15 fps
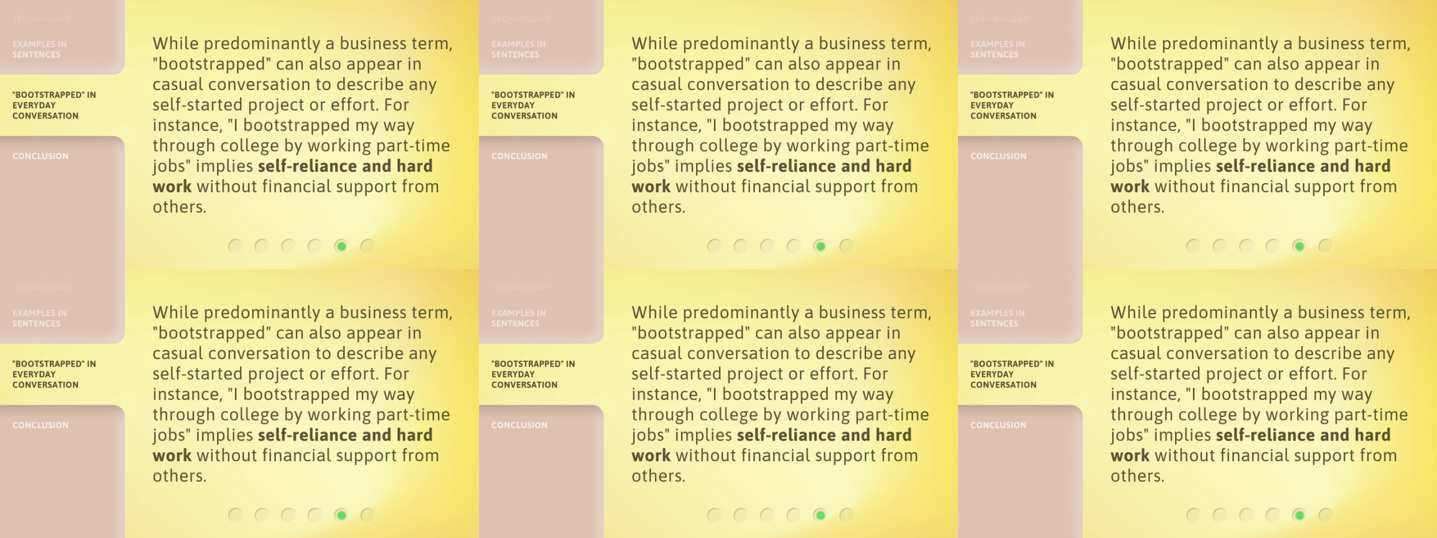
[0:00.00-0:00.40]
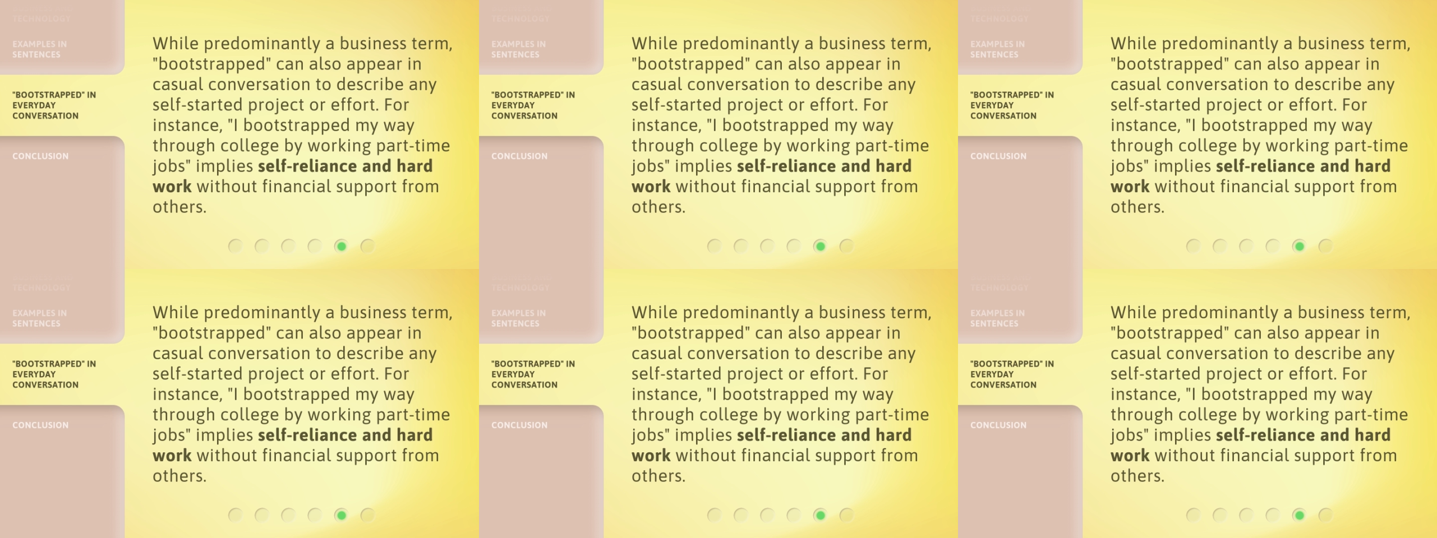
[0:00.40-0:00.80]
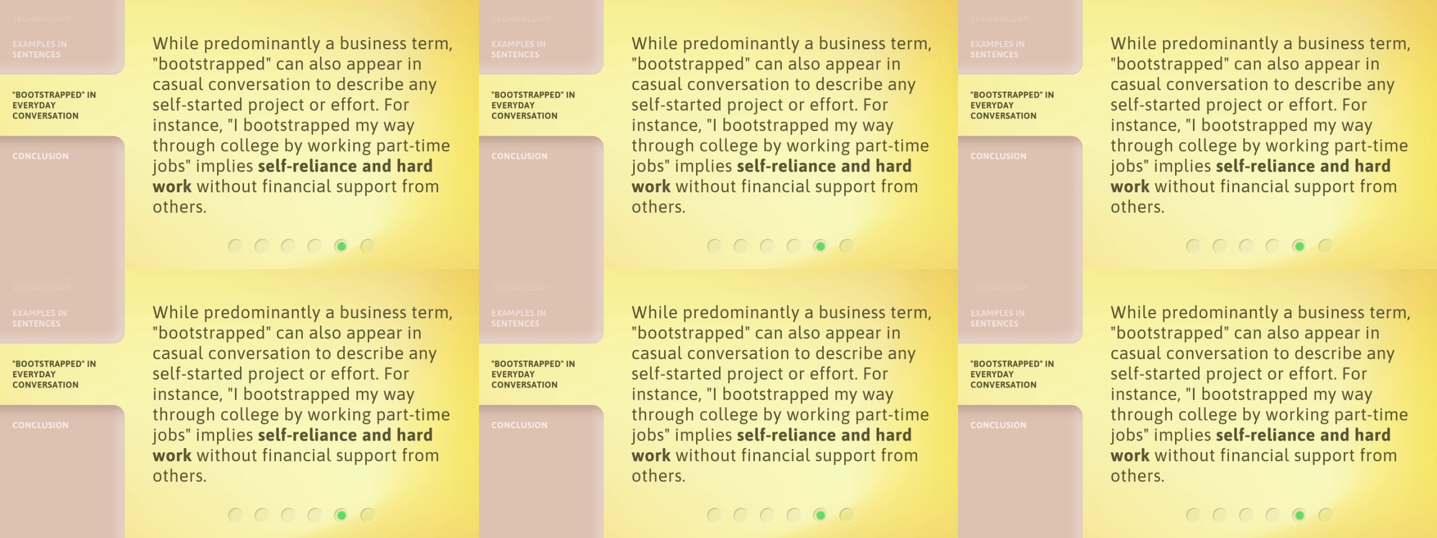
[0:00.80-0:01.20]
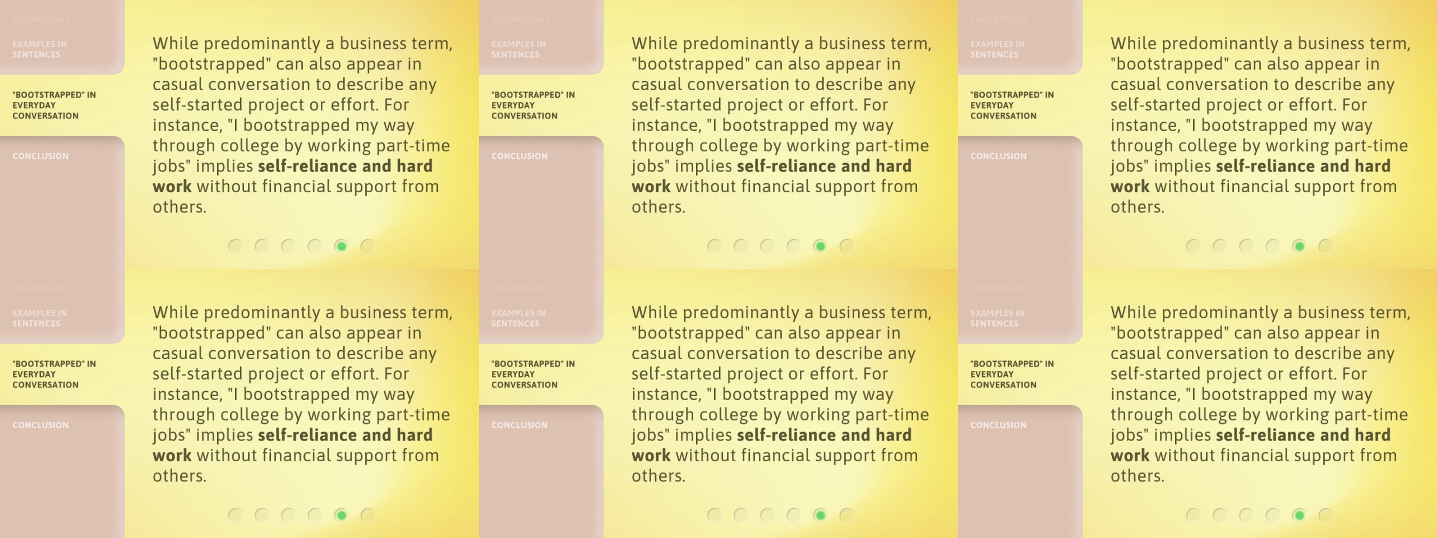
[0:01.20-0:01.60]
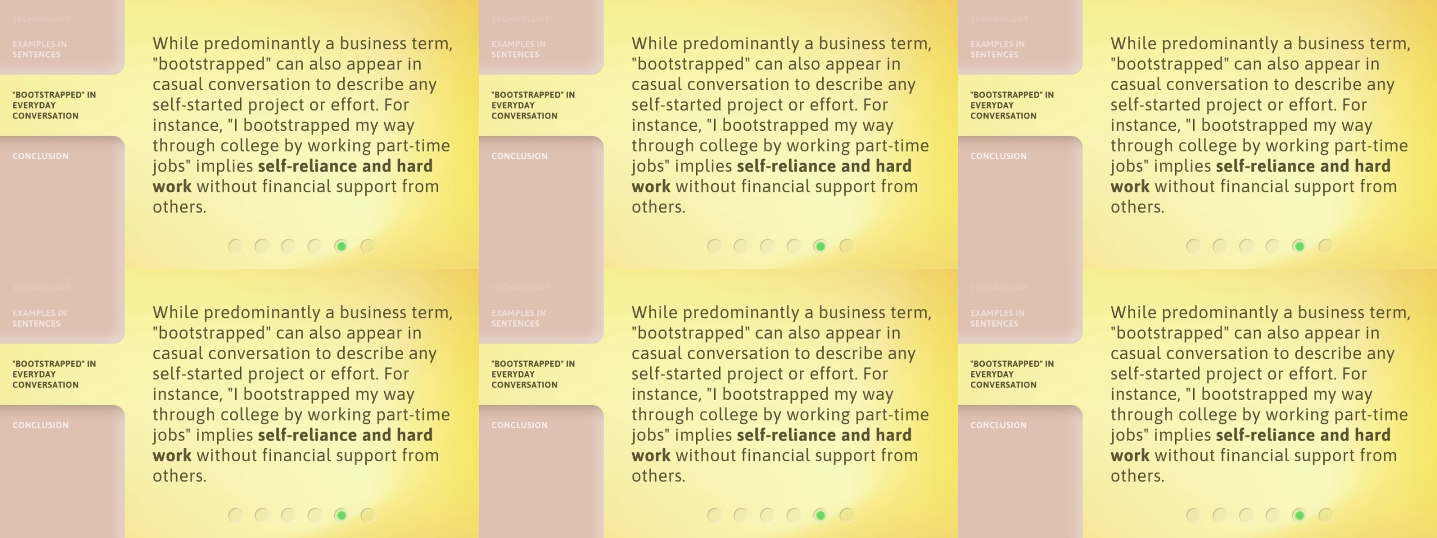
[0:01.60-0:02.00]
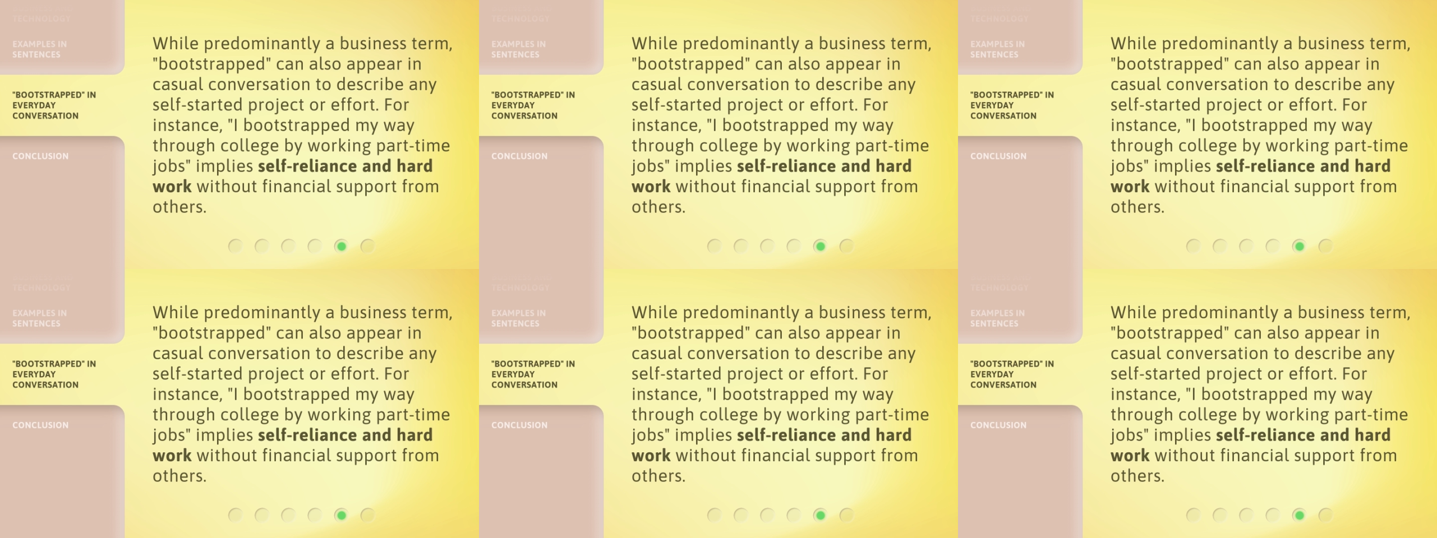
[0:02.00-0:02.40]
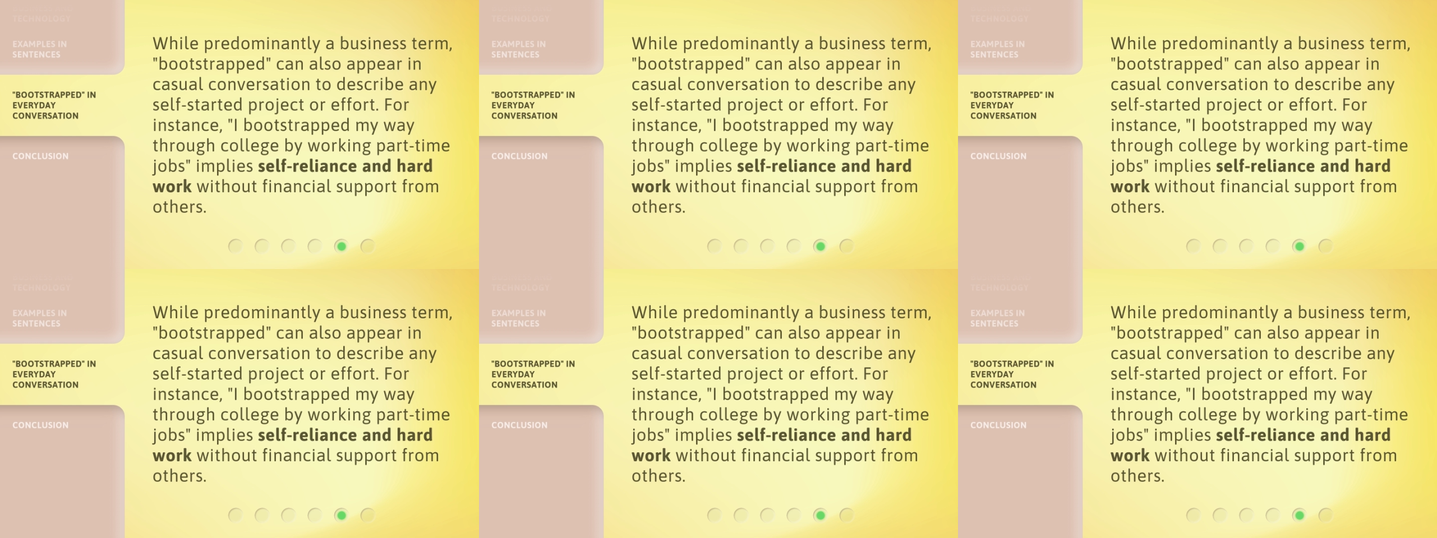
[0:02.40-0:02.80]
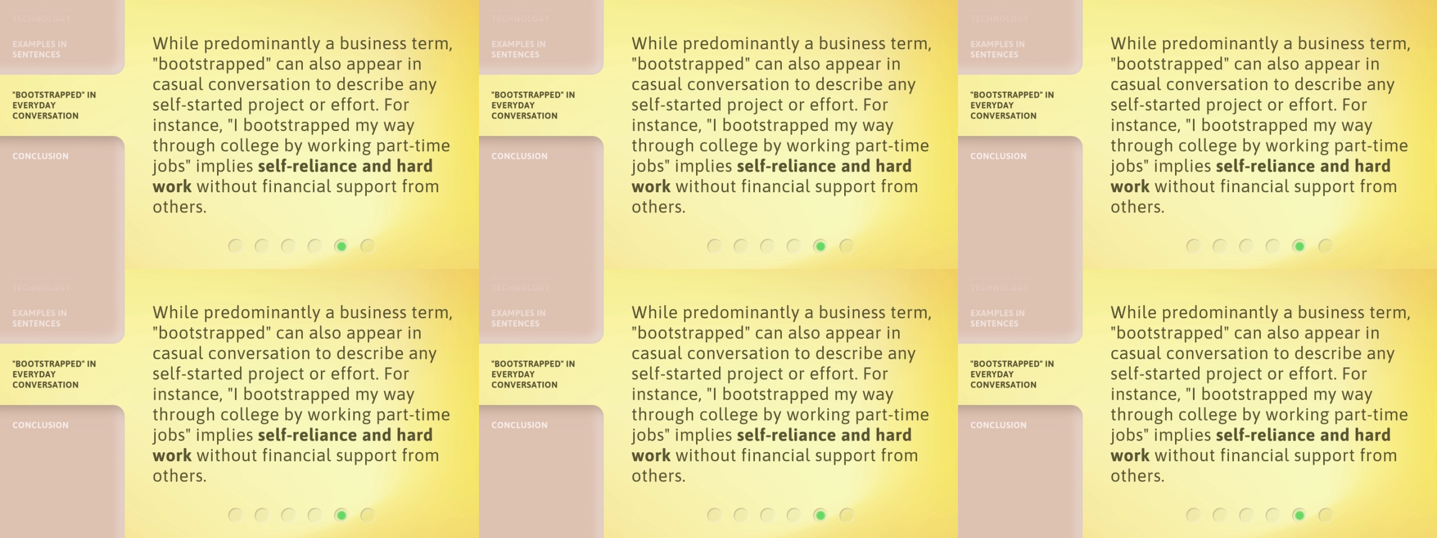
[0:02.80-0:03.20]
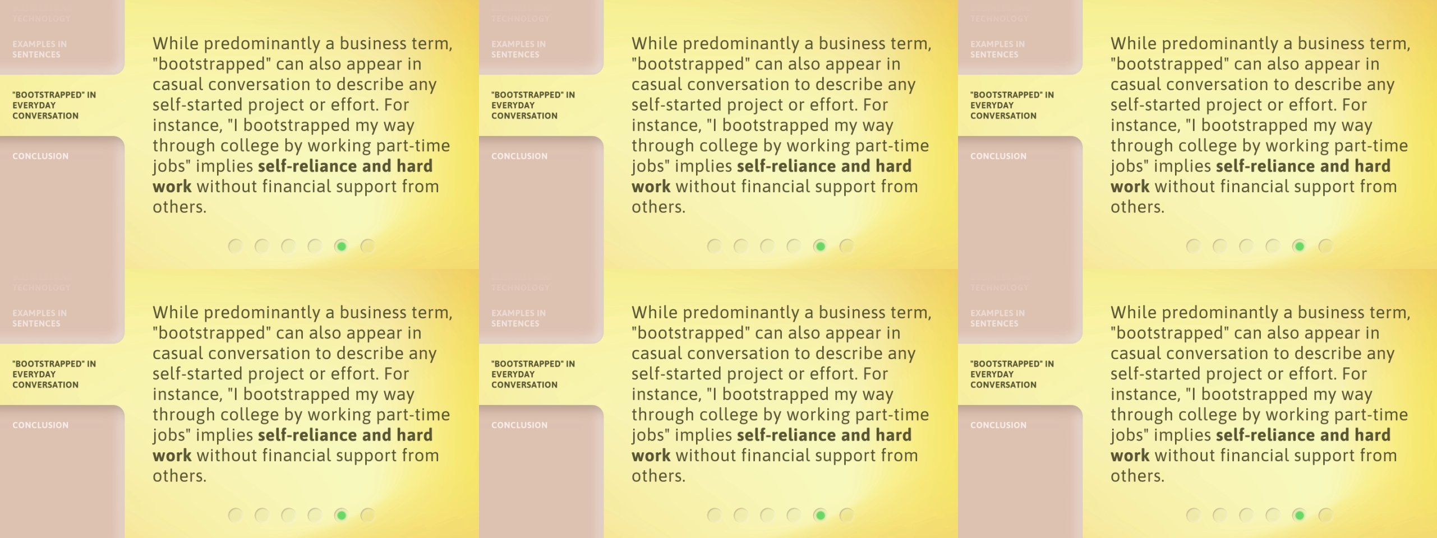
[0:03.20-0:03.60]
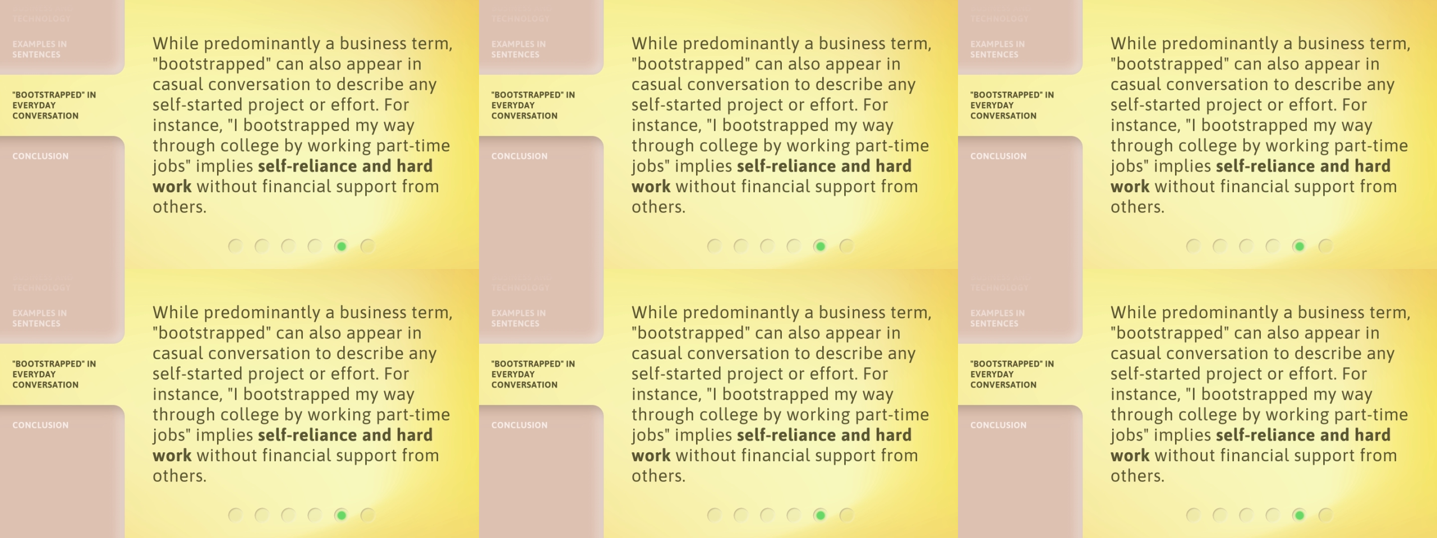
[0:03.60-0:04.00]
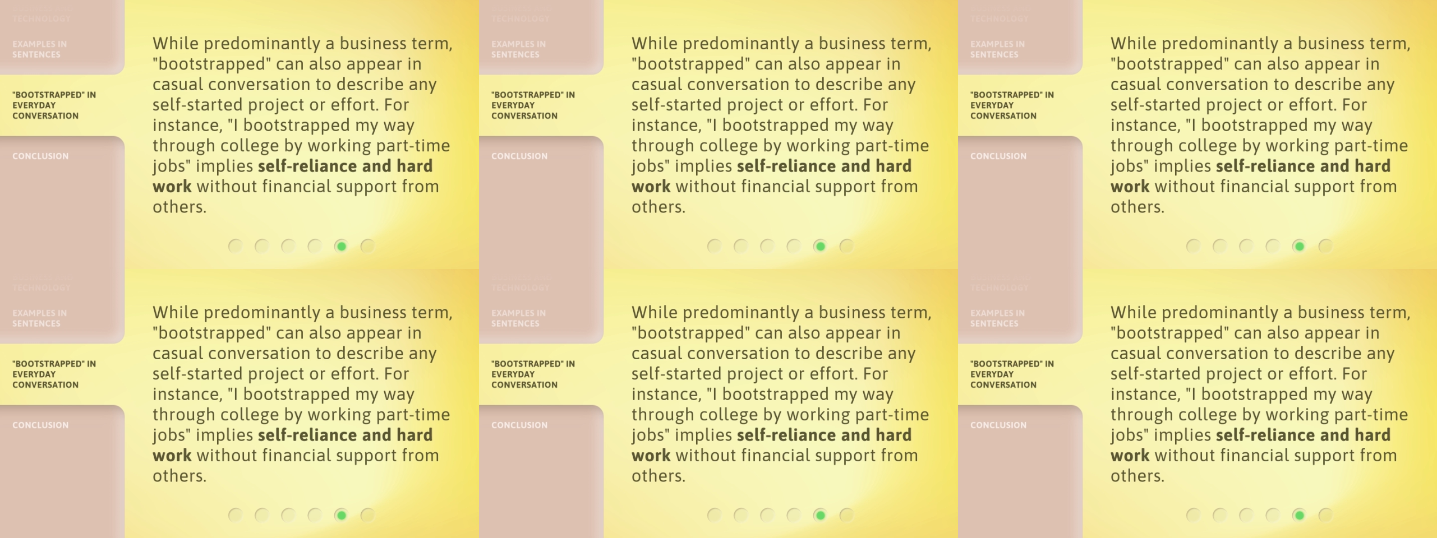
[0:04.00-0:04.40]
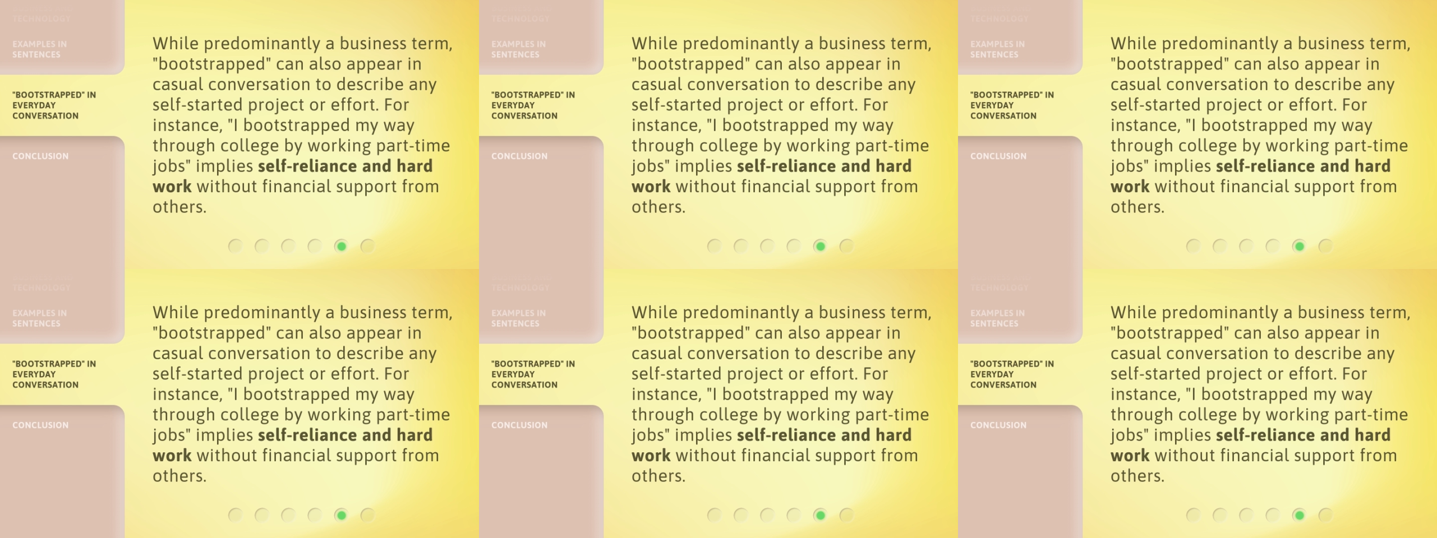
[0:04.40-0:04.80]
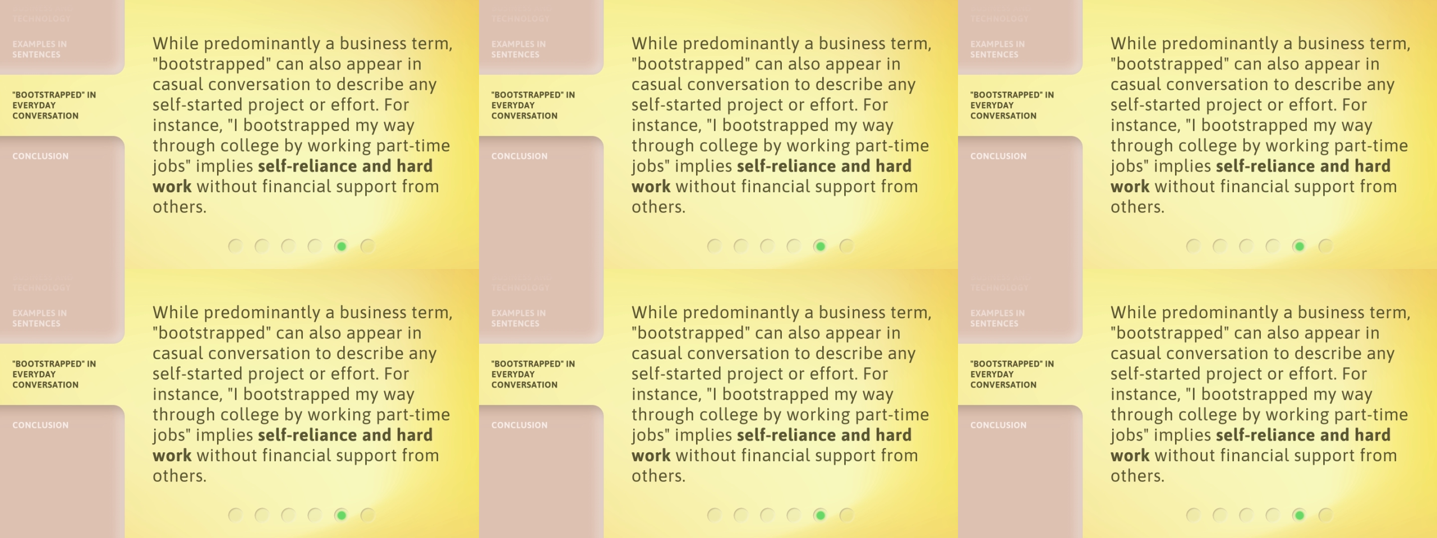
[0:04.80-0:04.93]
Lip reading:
[unreadable: no face in view]